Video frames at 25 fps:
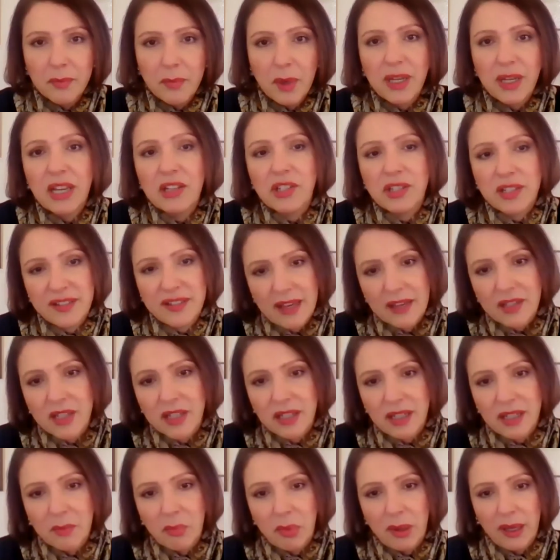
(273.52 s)
Monash has
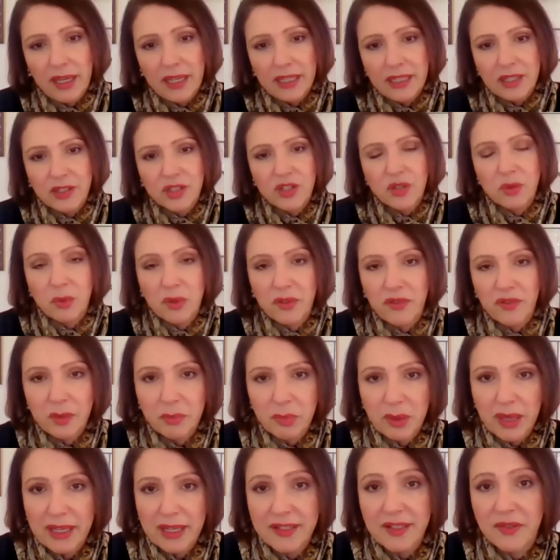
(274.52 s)
actually been a
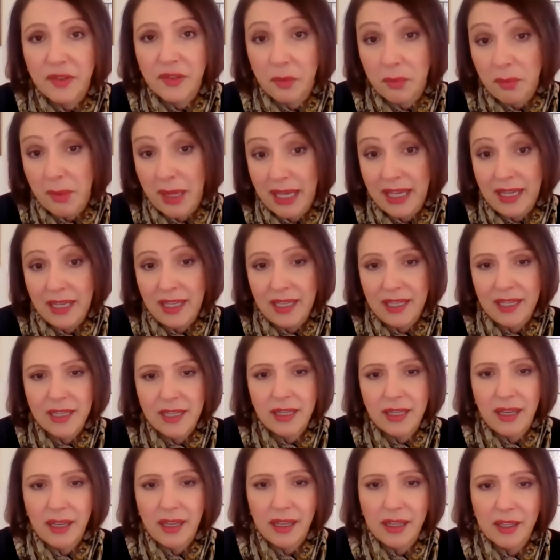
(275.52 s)
terrific place for me
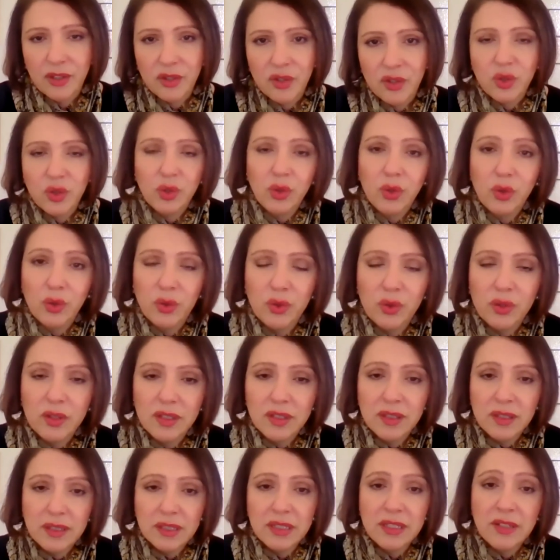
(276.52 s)
to
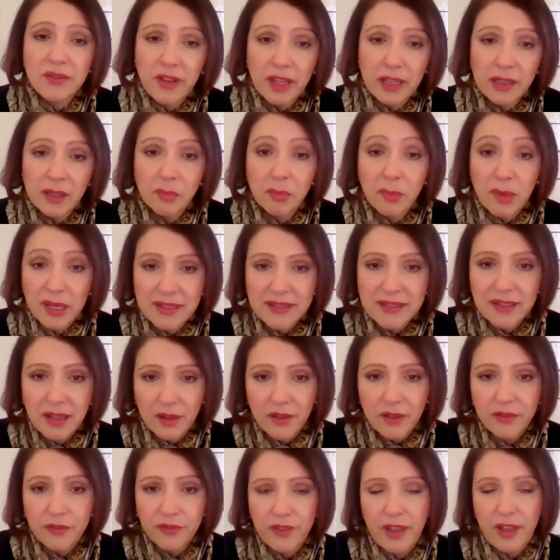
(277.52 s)
develop
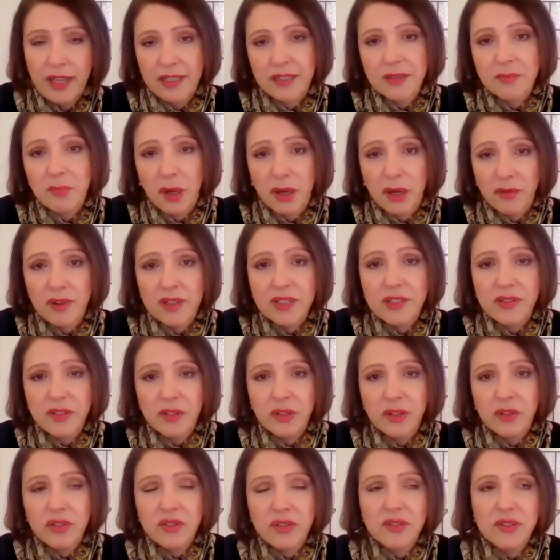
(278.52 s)
myself and my
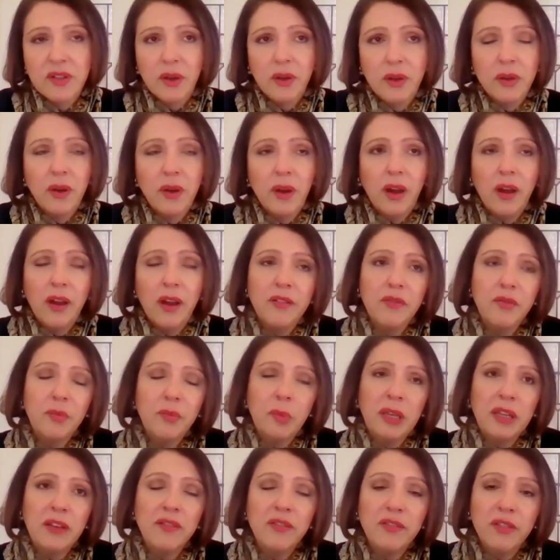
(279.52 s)
research. So
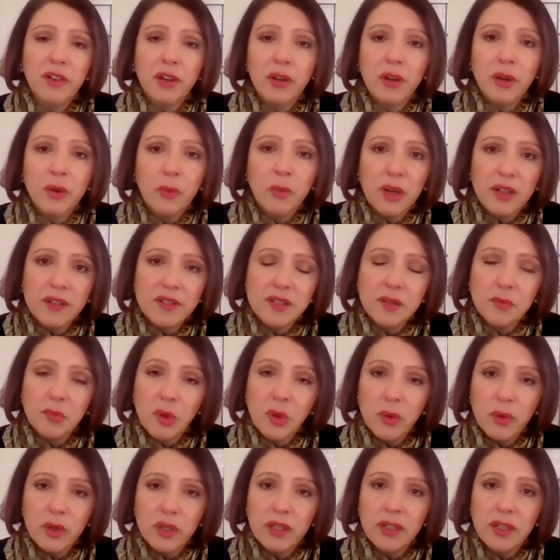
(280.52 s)
I've been very well
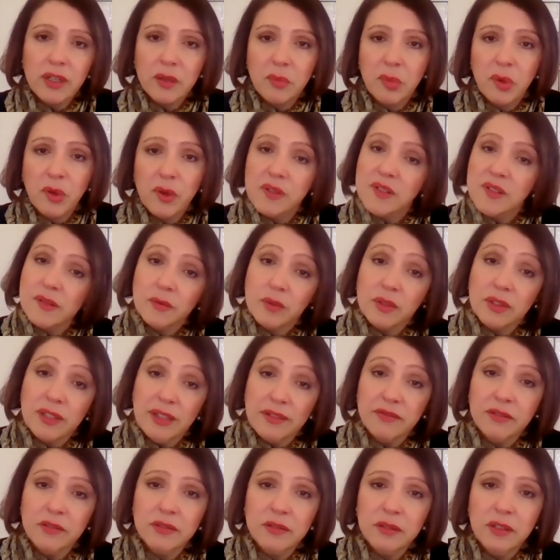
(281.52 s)
supported at a personal
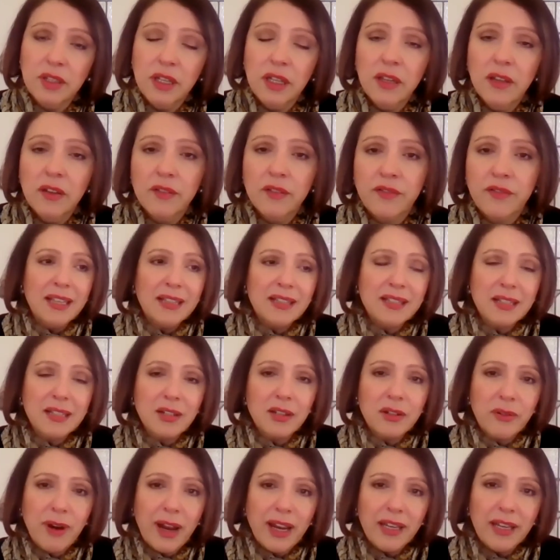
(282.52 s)
level. It's
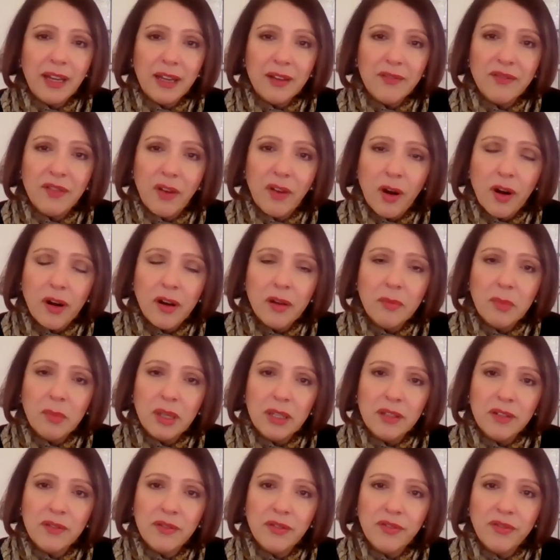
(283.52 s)
a great
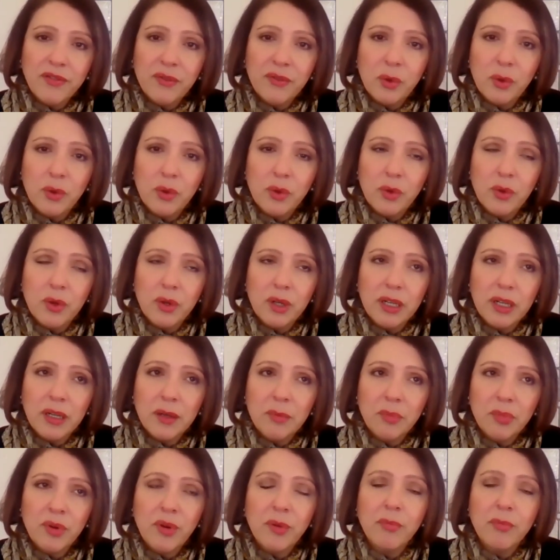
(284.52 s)
environment
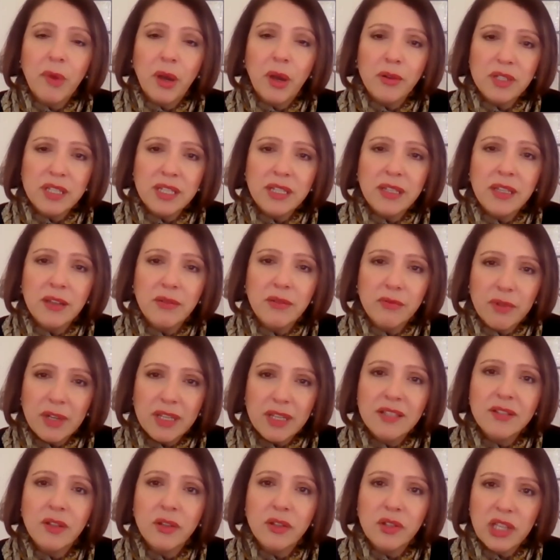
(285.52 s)
for promoting
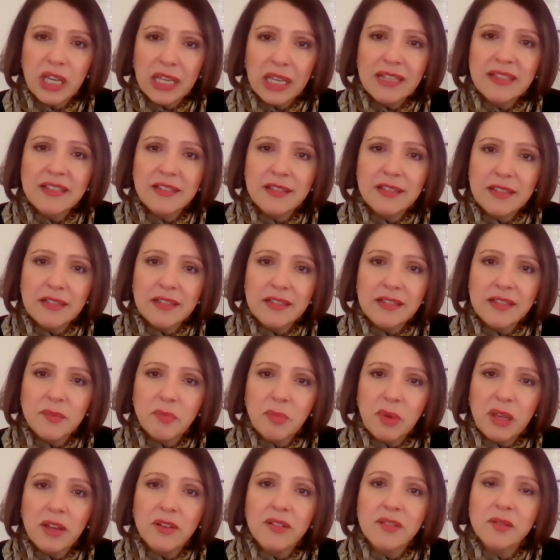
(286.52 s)
research
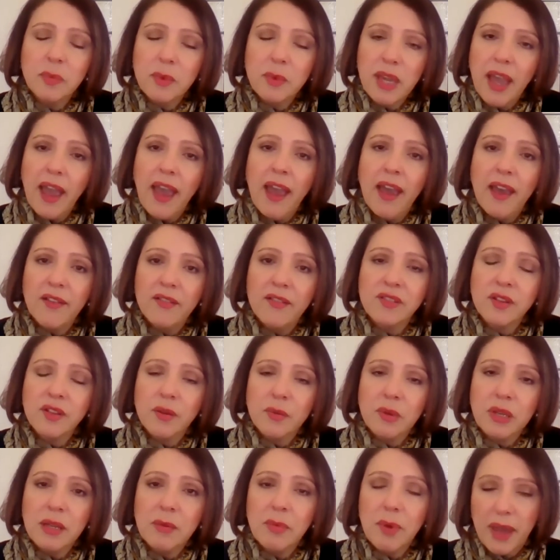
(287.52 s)
excellence because we have
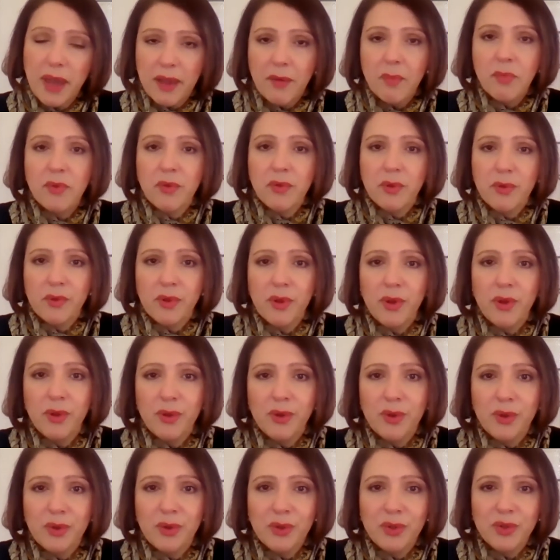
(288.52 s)
so many people
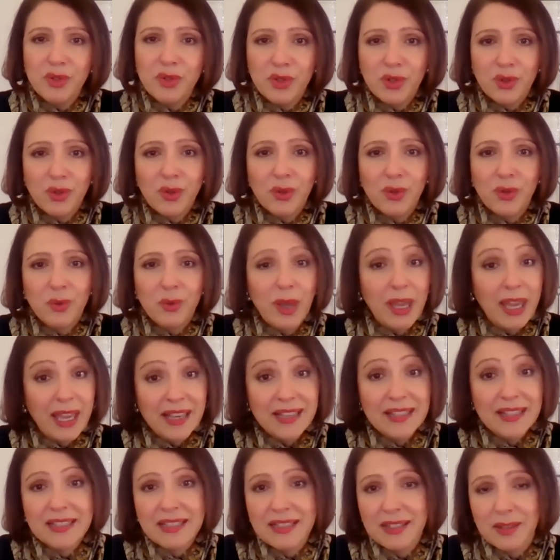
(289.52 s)
who do
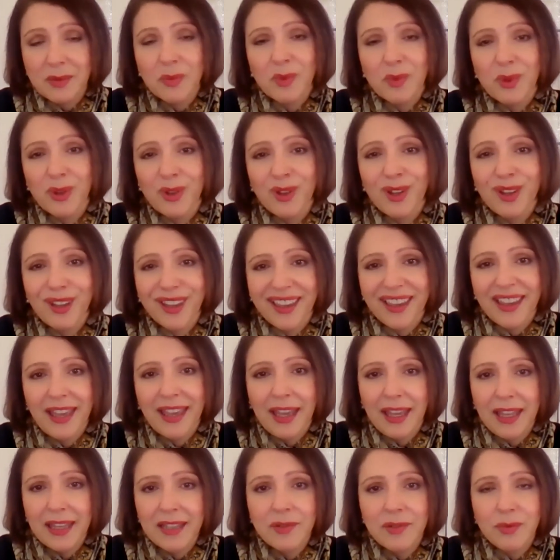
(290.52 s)
excellent work
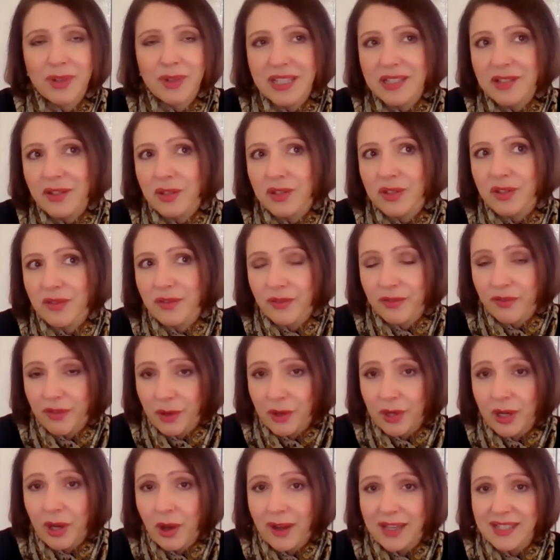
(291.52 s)
and research of
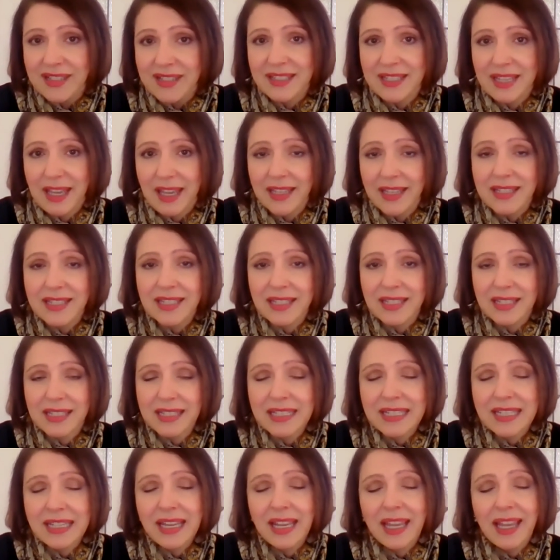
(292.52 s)
very high standard.